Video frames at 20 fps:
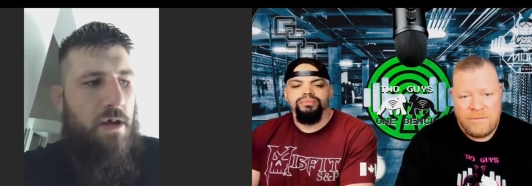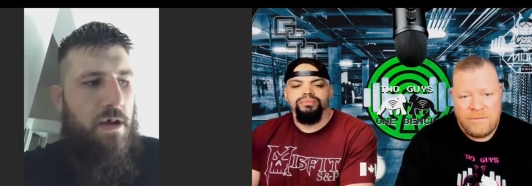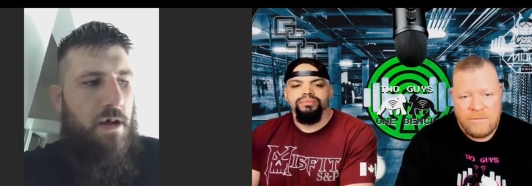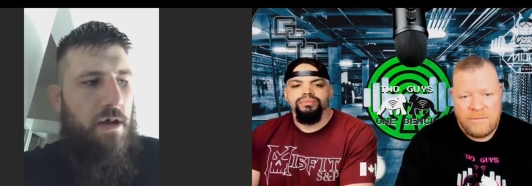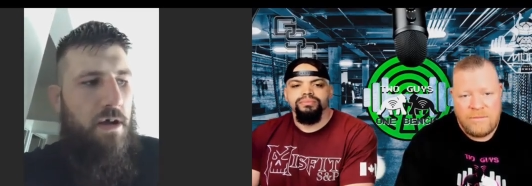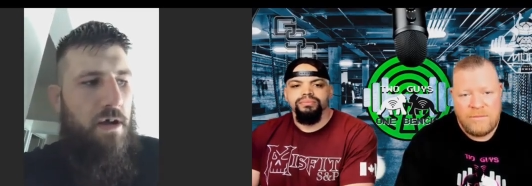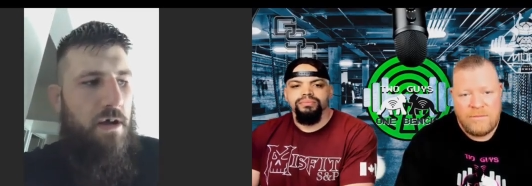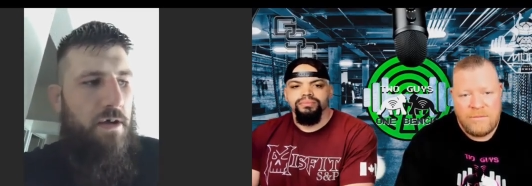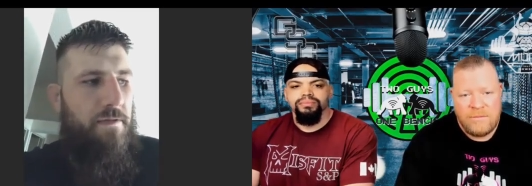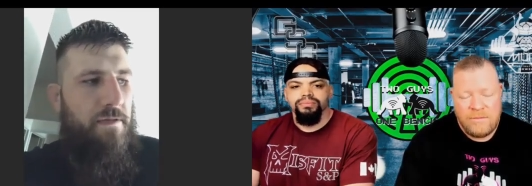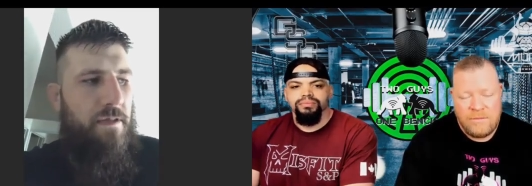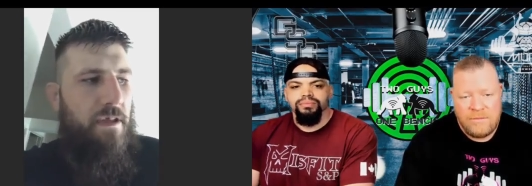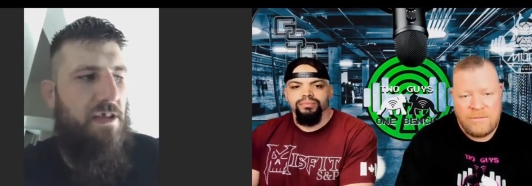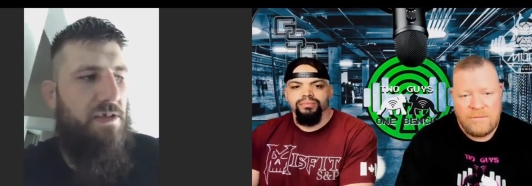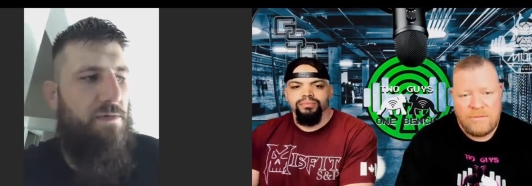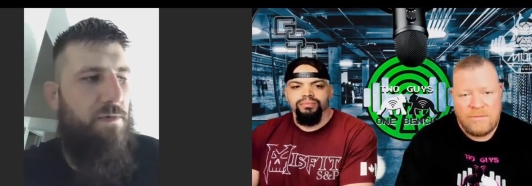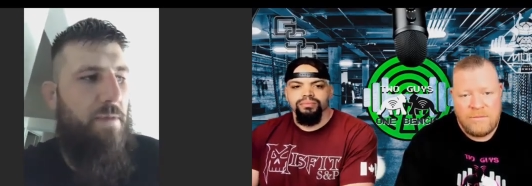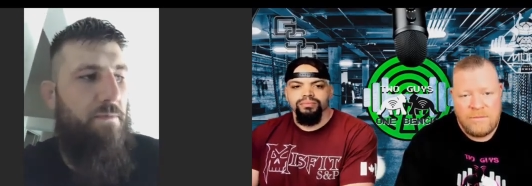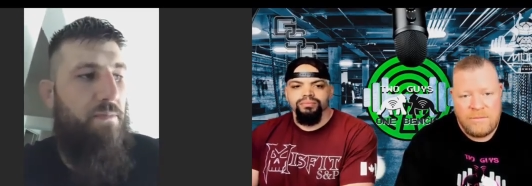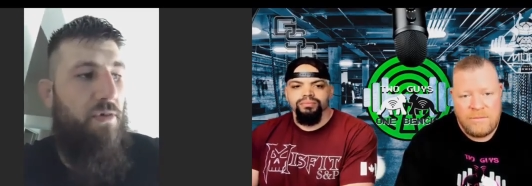Speaker 1: uh,
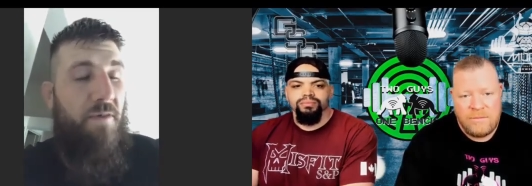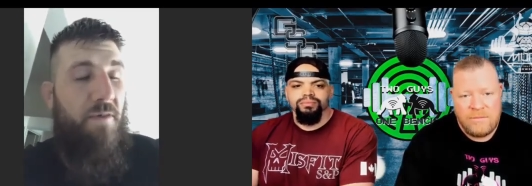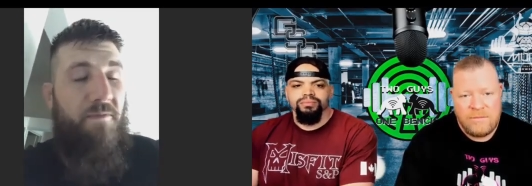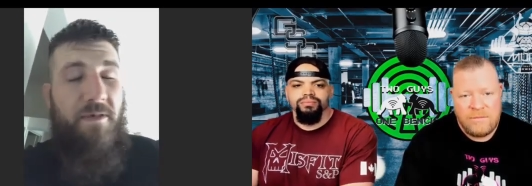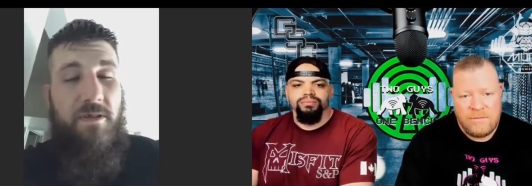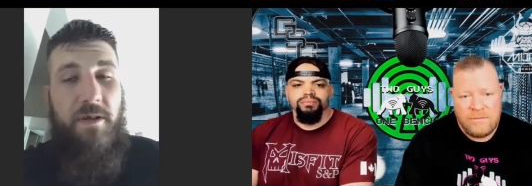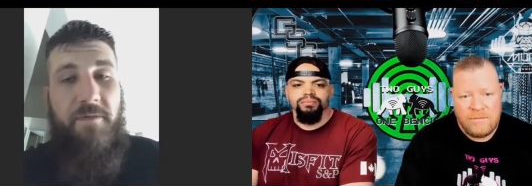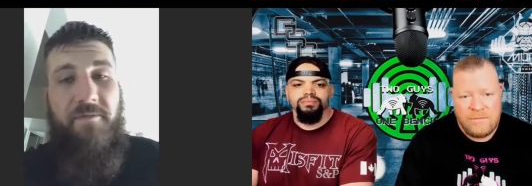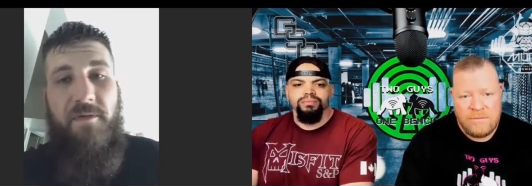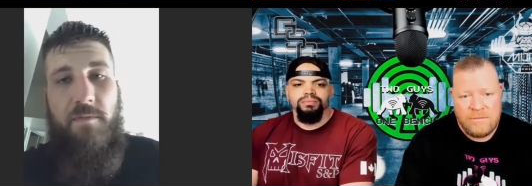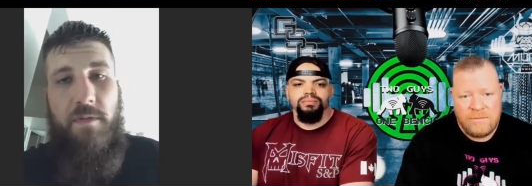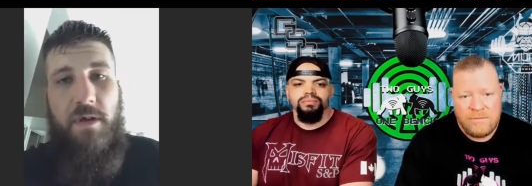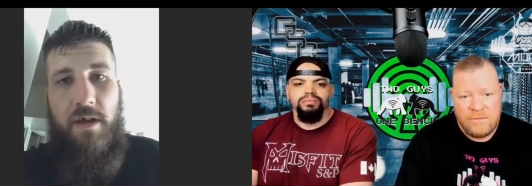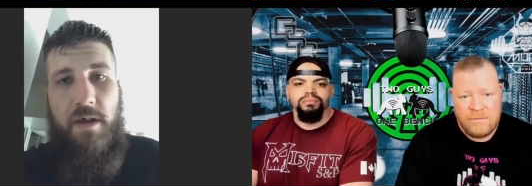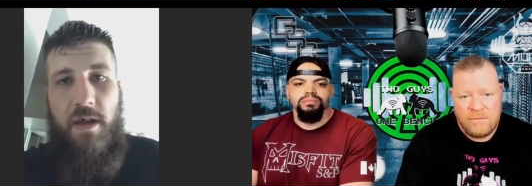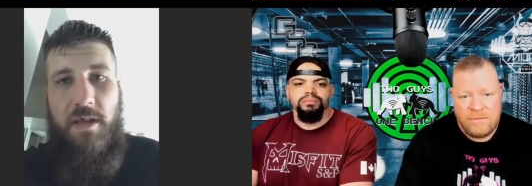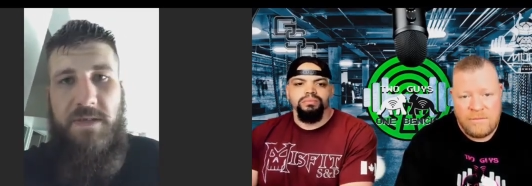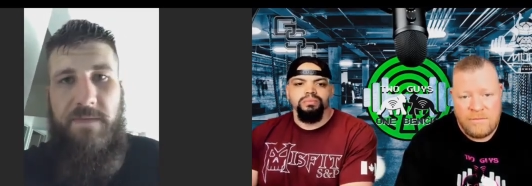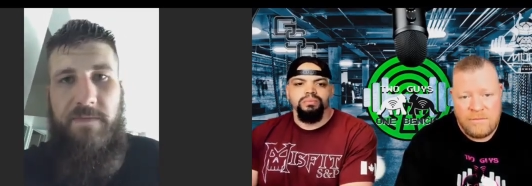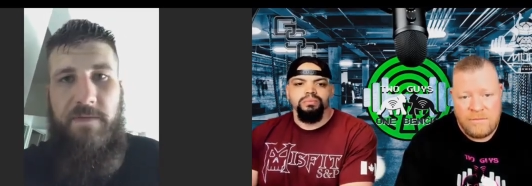things went perfectly for me
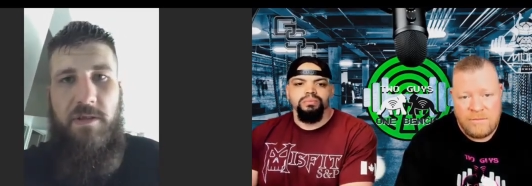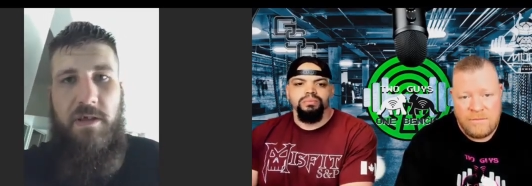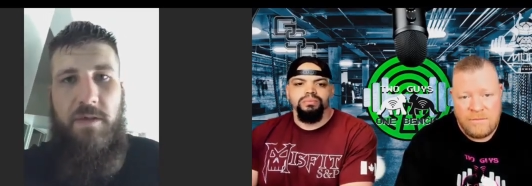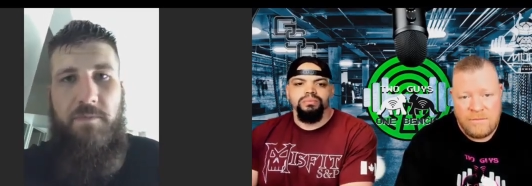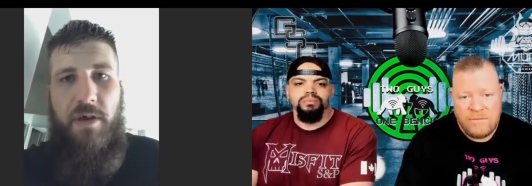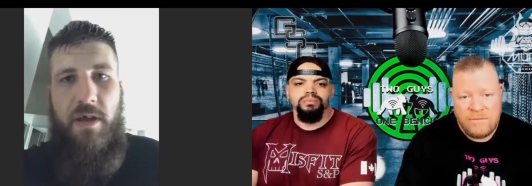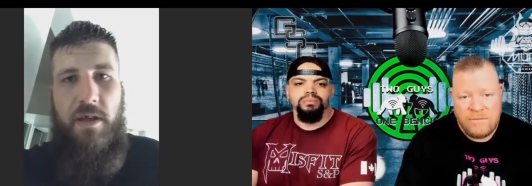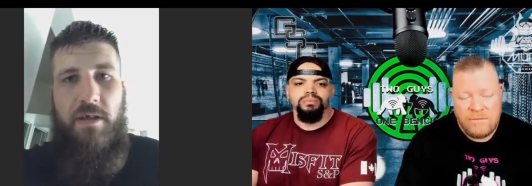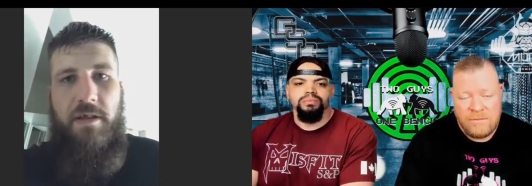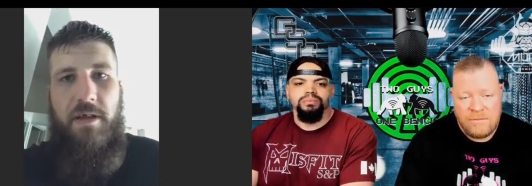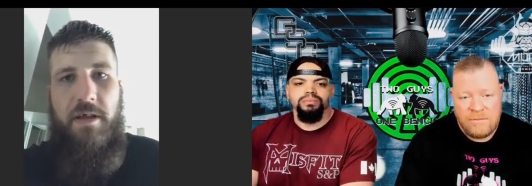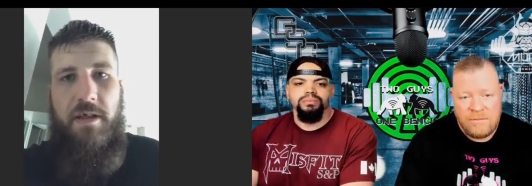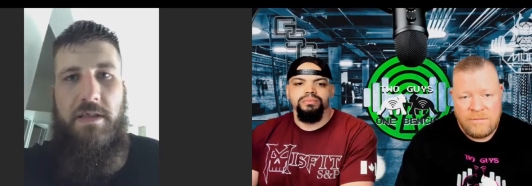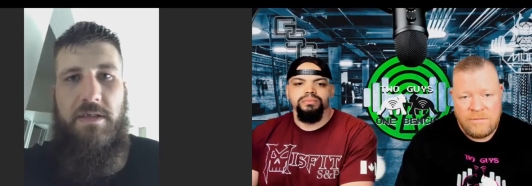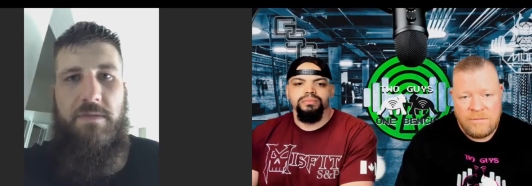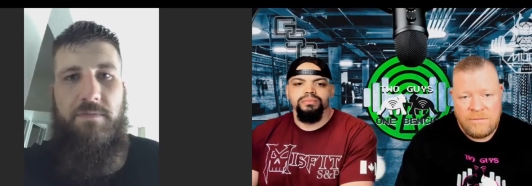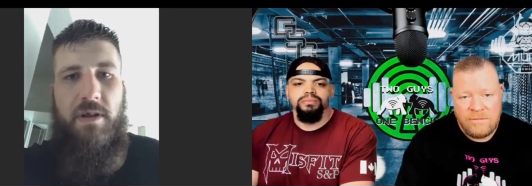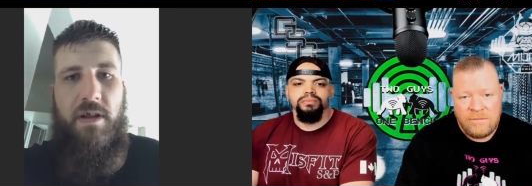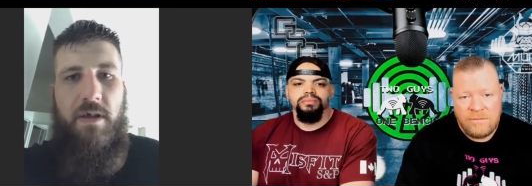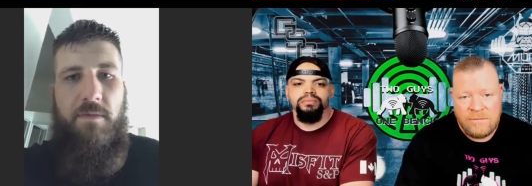against Felipe
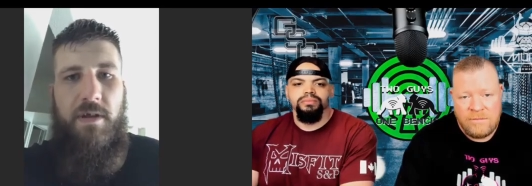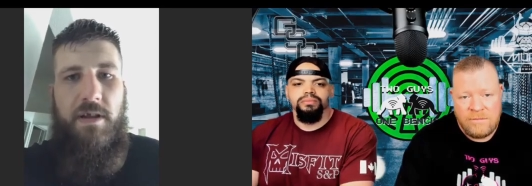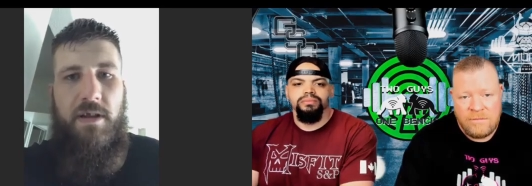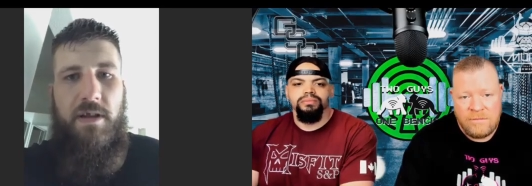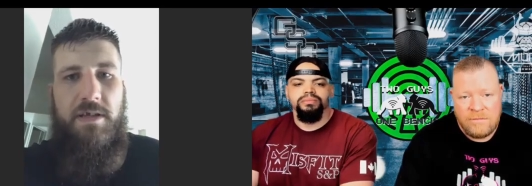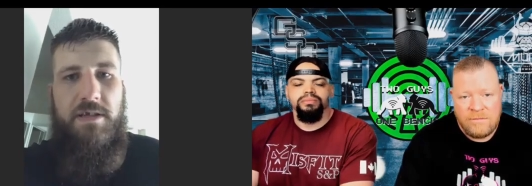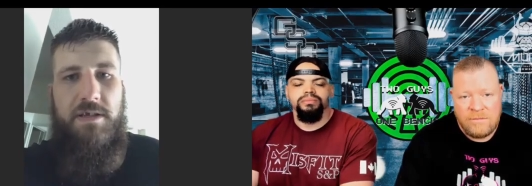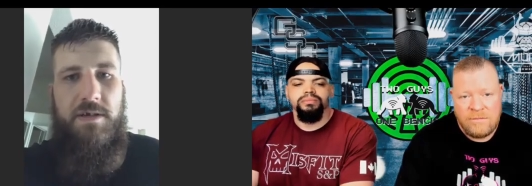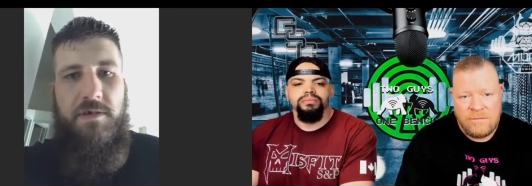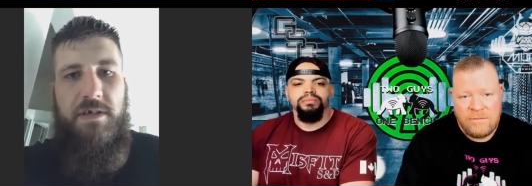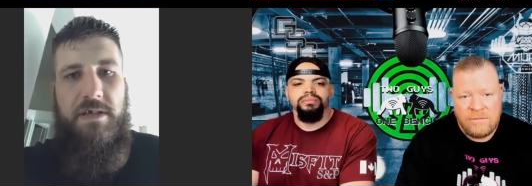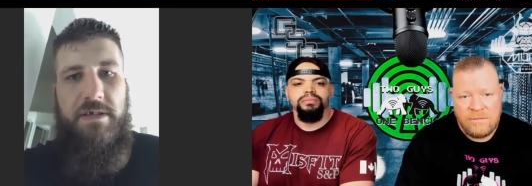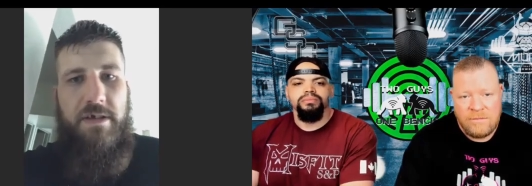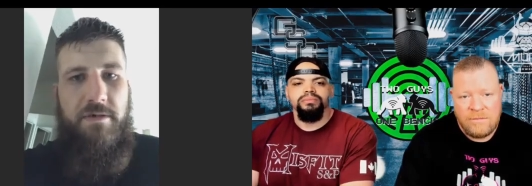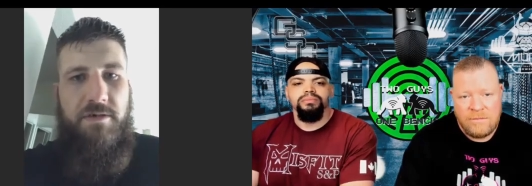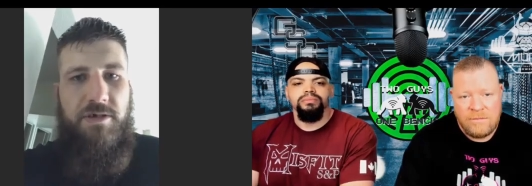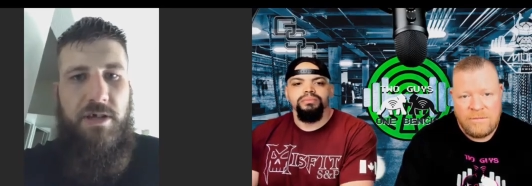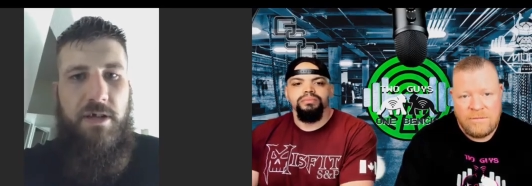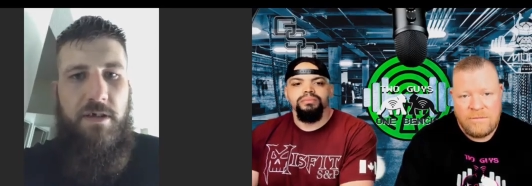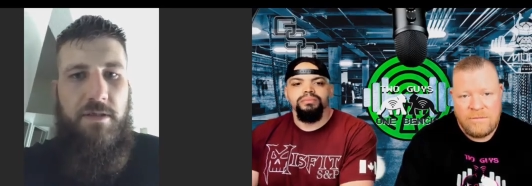Lins, but I mean, he's no
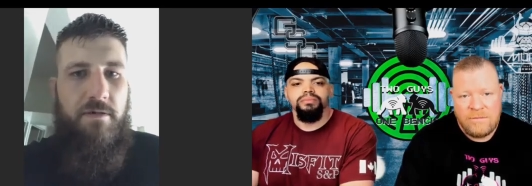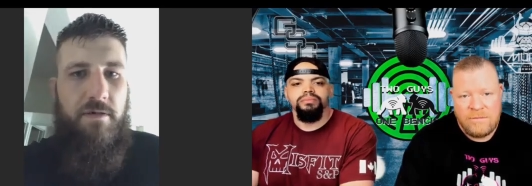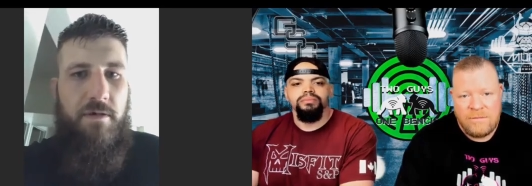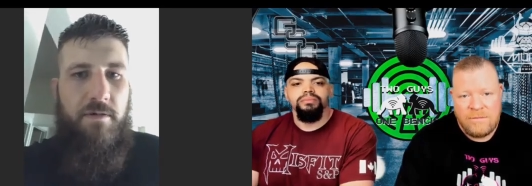slouch either.